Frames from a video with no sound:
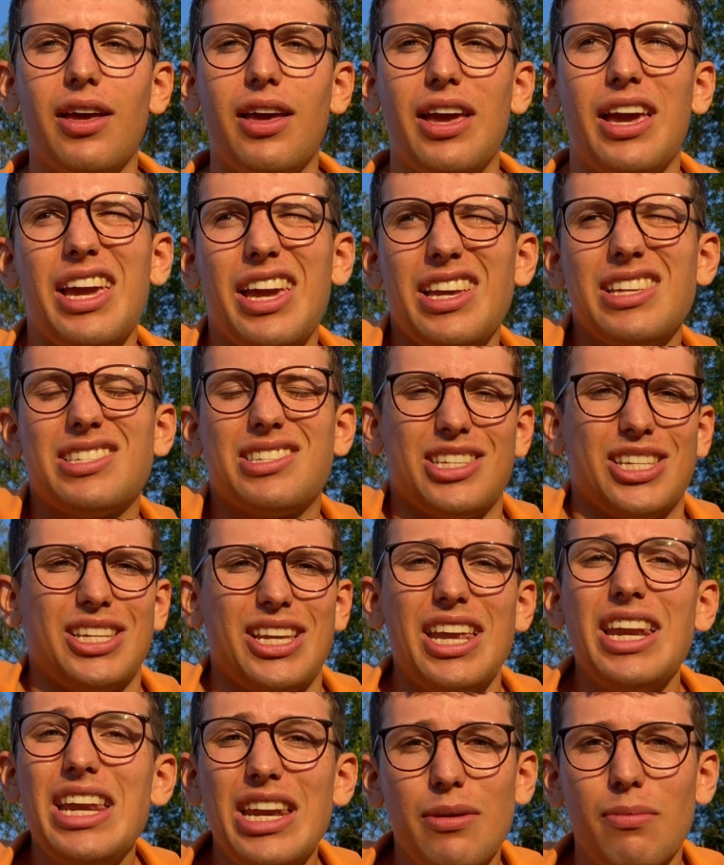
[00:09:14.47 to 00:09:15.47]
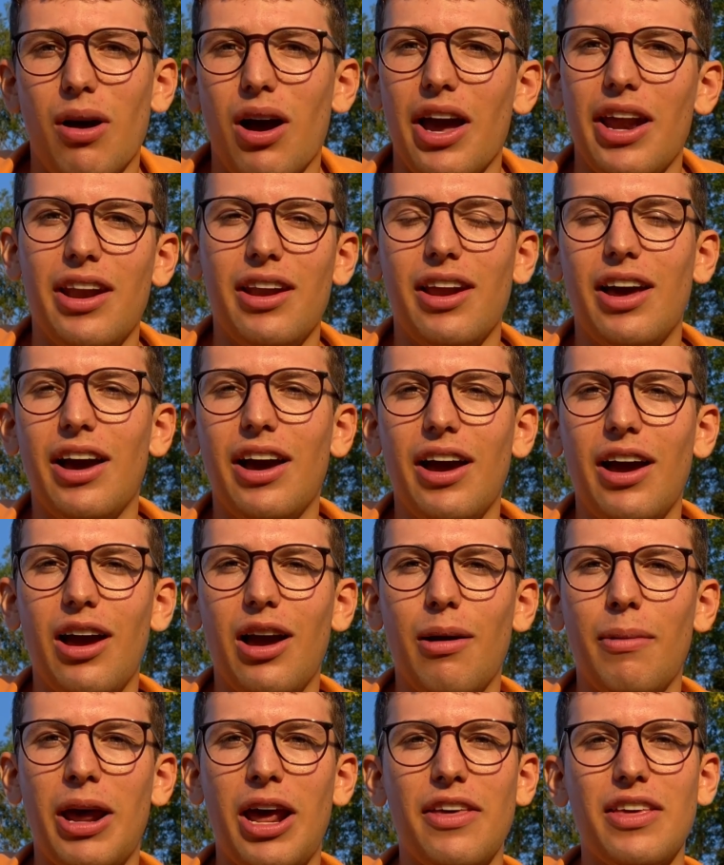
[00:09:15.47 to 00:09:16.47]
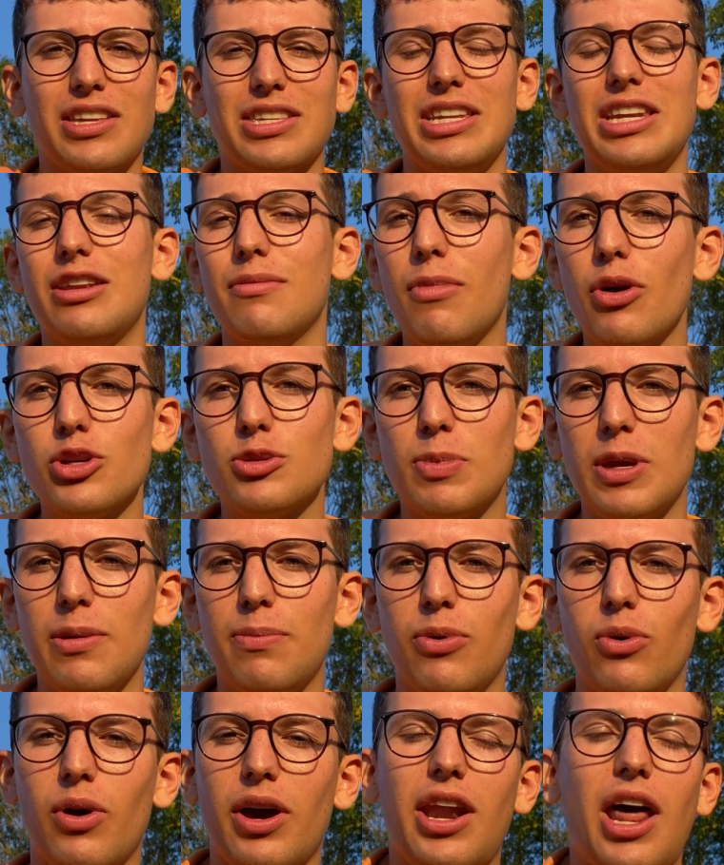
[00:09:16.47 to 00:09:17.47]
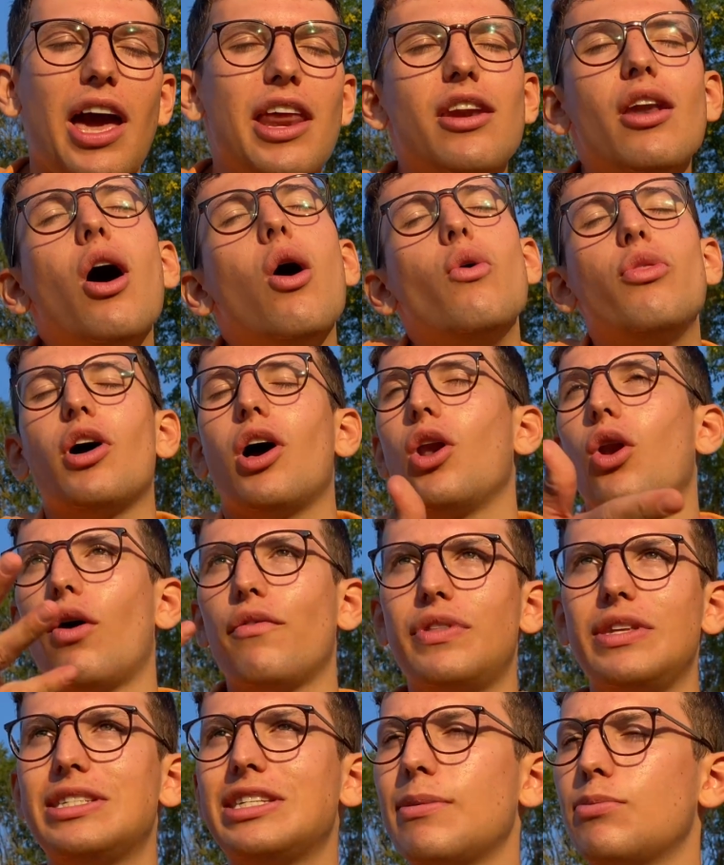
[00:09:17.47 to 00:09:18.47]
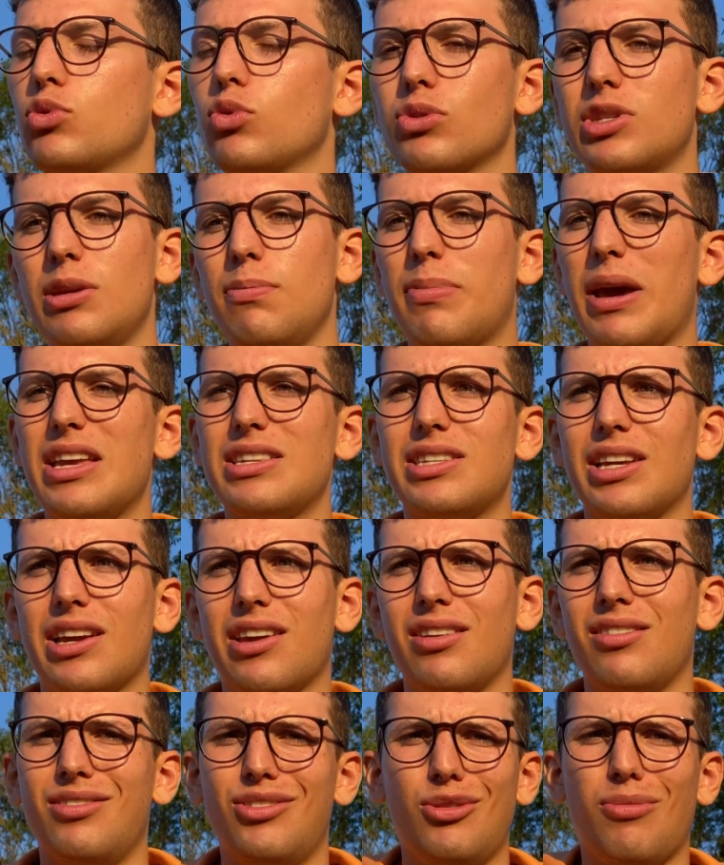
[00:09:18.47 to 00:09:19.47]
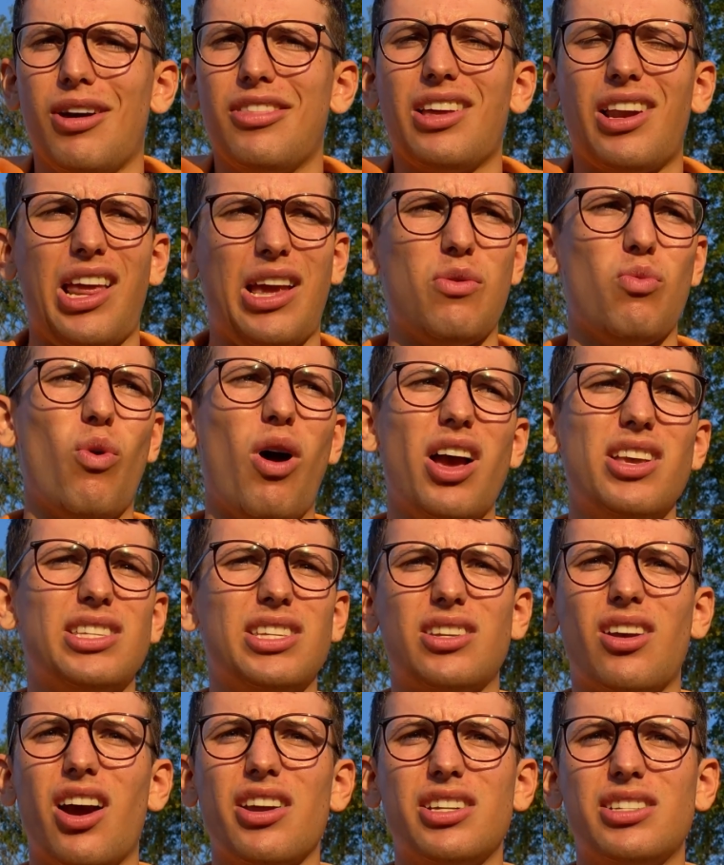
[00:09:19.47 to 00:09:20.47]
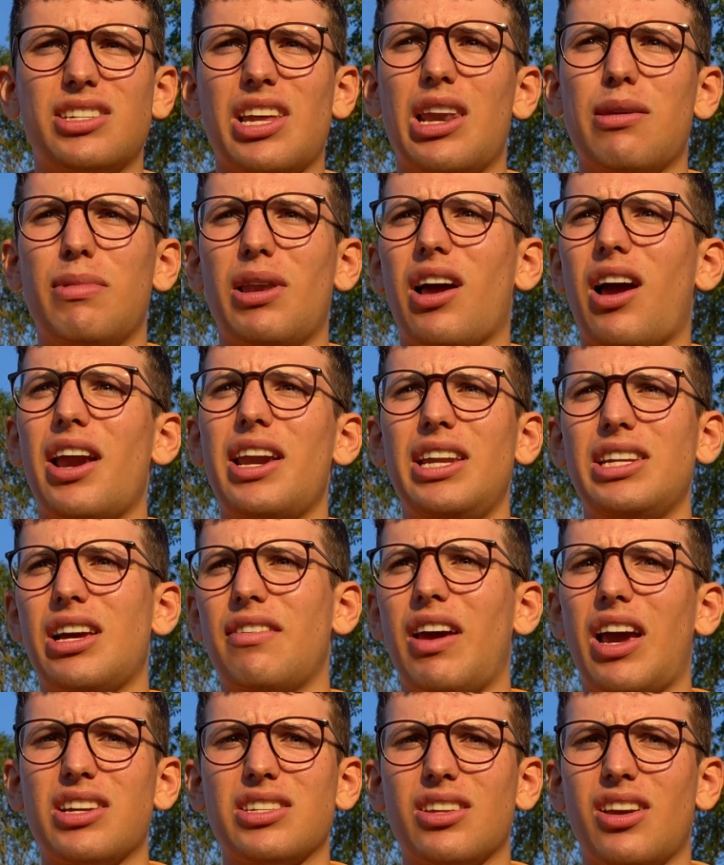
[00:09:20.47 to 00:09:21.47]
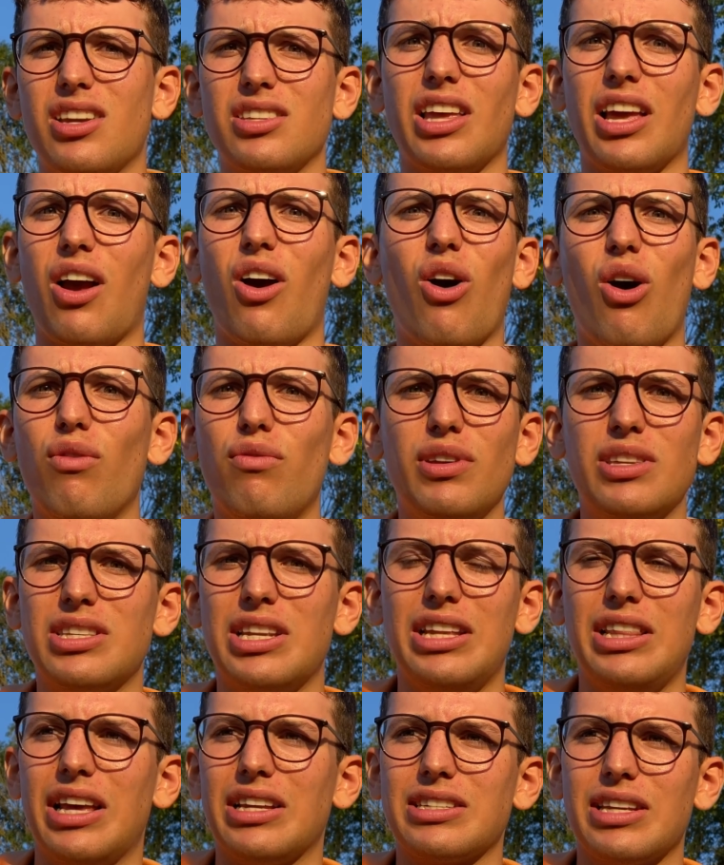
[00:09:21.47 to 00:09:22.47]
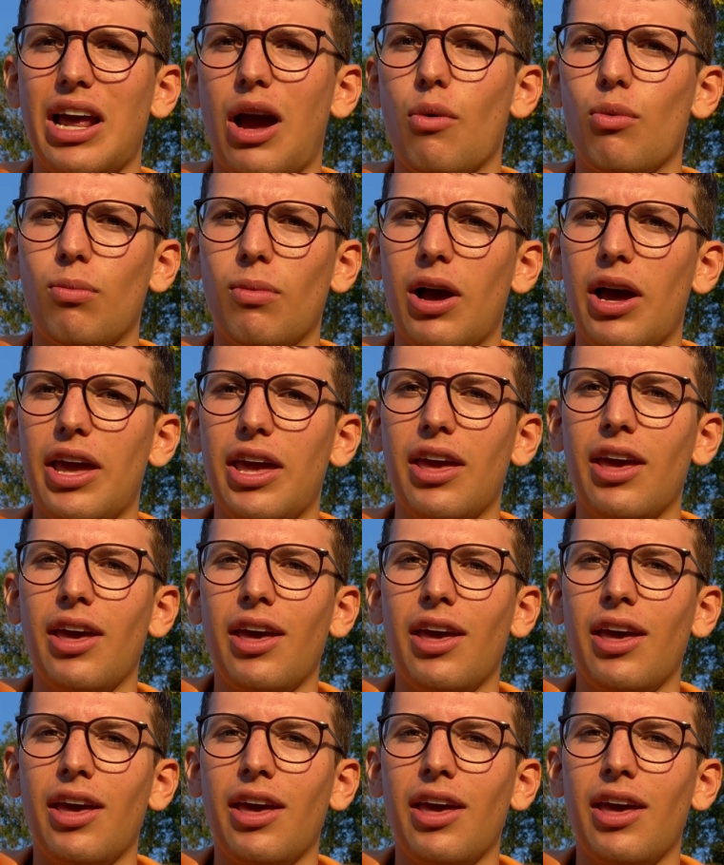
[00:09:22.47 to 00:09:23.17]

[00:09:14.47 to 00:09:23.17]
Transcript: it is a need of mine, and I think it's a need of most people. And I know that a lot of these tips will seem basic, and you might think like, why is this guy just telling me like I need to have exercise? Like, obviously that's gonna help with my